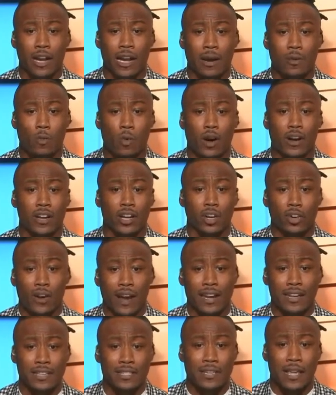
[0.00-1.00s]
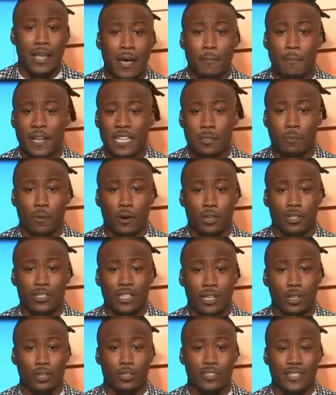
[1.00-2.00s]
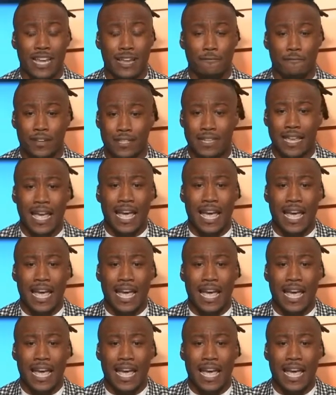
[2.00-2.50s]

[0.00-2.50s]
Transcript: in one of the greatest Pittsburgh Steelers defense.